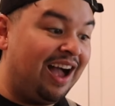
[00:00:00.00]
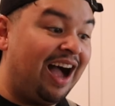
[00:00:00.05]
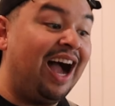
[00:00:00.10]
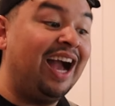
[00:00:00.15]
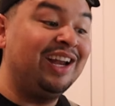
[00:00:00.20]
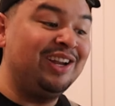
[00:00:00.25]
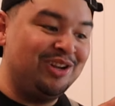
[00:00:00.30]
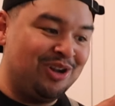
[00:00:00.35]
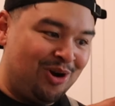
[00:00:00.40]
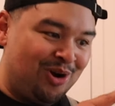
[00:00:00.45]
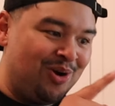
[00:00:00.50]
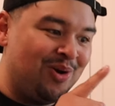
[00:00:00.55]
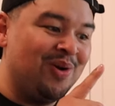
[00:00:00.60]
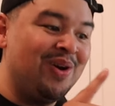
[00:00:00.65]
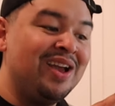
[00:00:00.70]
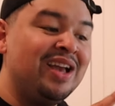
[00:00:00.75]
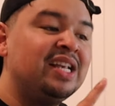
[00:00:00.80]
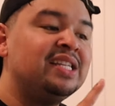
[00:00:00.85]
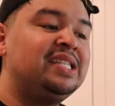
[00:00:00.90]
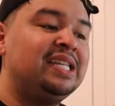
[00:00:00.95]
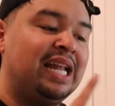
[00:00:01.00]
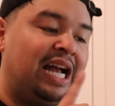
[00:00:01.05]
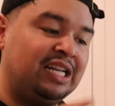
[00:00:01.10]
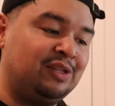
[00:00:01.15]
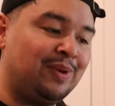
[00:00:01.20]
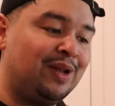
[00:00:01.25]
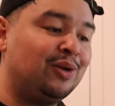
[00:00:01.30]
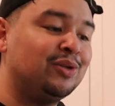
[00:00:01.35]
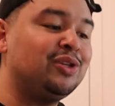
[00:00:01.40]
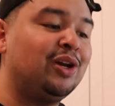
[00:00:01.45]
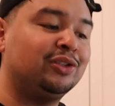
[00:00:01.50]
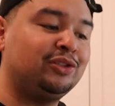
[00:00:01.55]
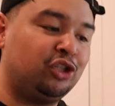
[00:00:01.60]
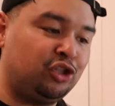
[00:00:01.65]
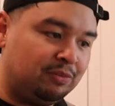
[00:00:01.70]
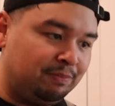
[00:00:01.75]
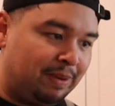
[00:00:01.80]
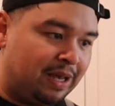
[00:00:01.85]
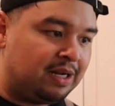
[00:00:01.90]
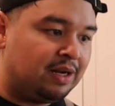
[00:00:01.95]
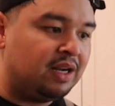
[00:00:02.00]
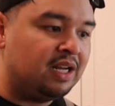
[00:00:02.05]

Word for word: I know. See, that's why I don't talk to Shrimpeta